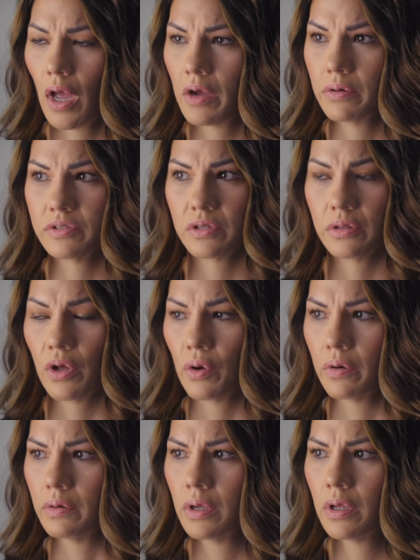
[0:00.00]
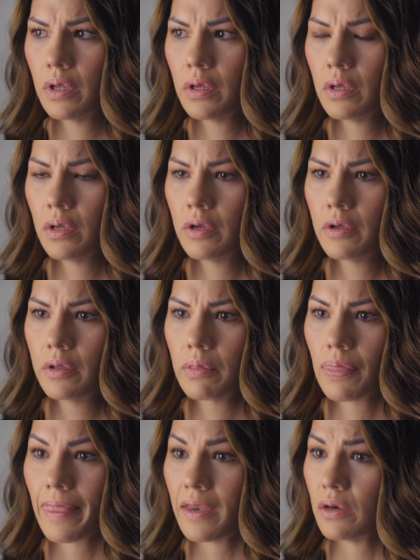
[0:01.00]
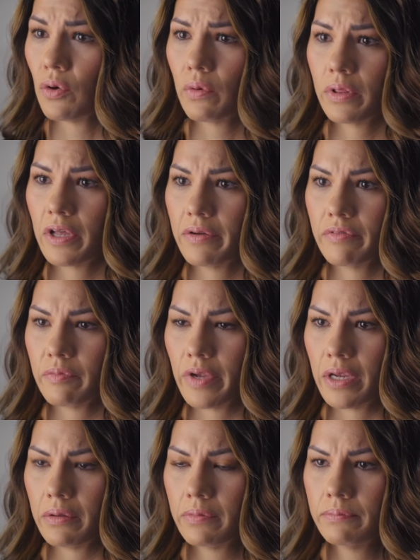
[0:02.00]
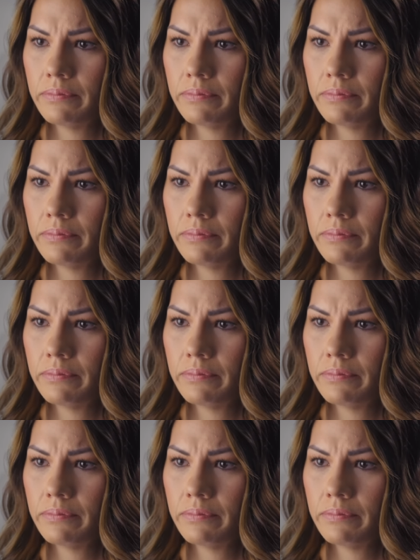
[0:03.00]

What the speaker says: I was alone, and no one loved me.